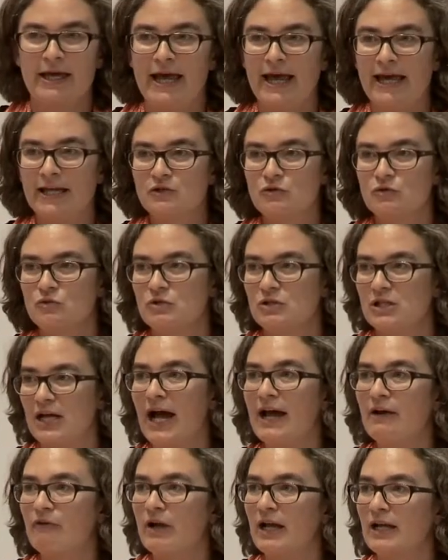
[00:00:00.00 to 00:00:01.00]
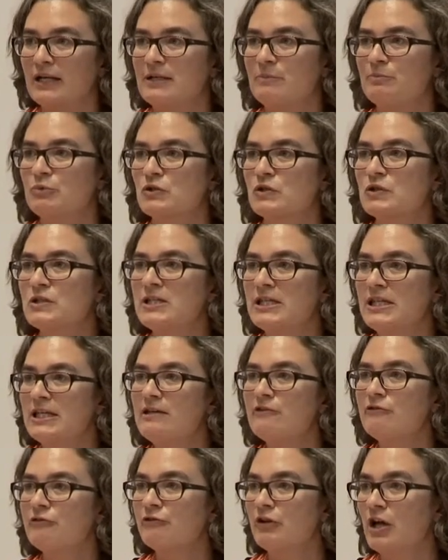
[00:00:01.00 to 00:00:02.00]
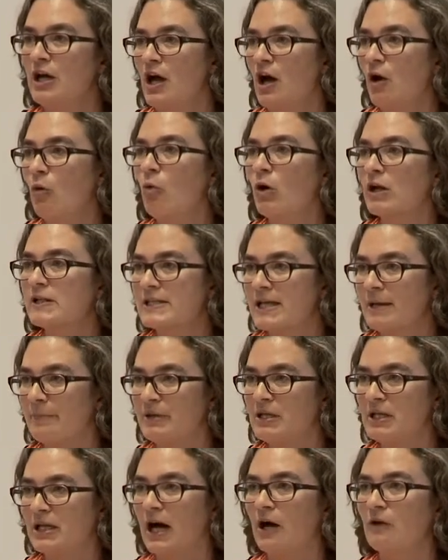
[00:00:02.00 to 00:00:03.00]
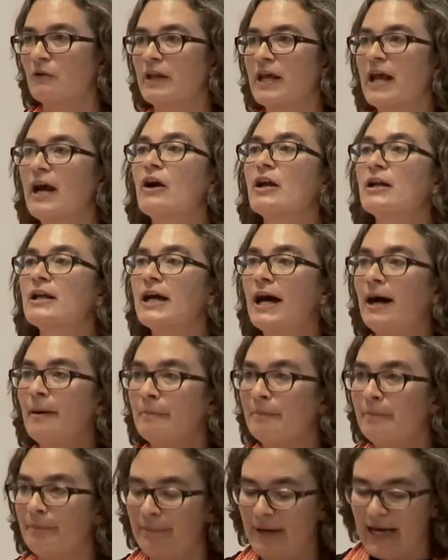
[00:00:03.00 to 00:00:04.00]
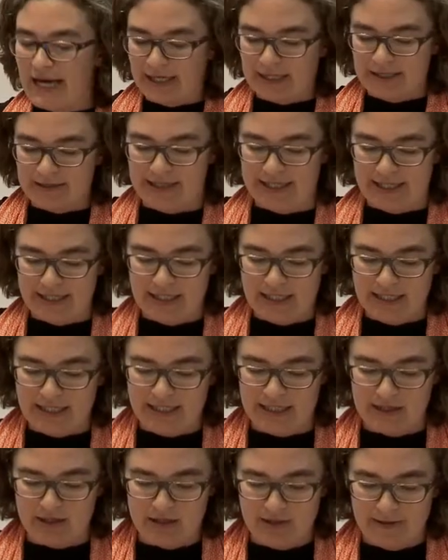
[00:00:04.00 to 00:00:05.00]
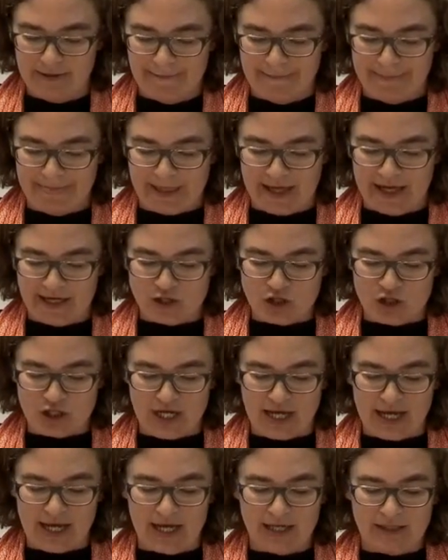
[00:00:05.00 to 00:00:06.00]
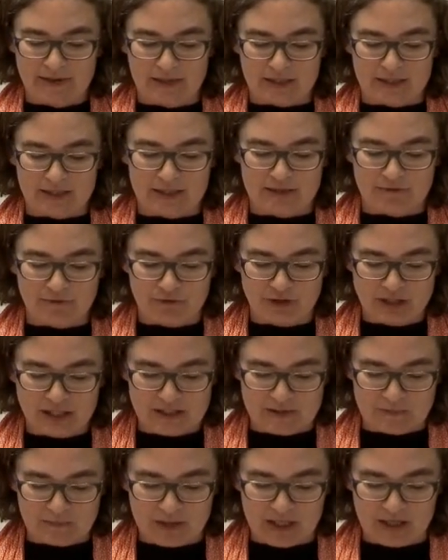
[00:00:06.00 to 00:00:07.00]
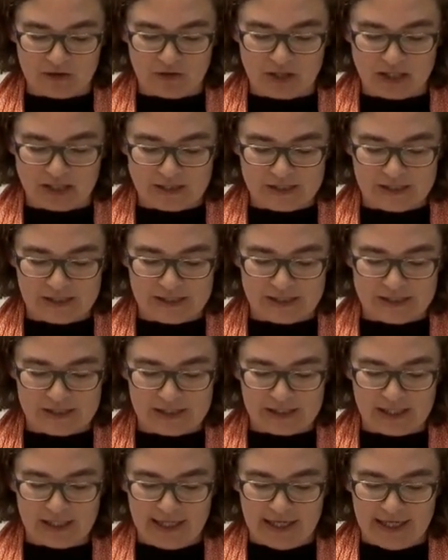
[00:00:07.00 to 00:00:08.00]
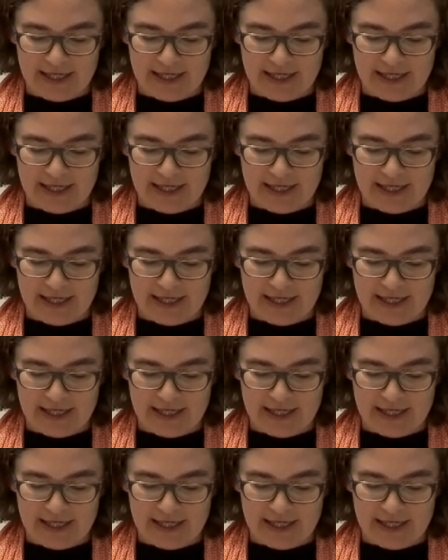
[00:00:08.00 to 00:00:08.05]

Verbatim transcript: and to directly perceive what's happening out there and come back then here and share the different experiences.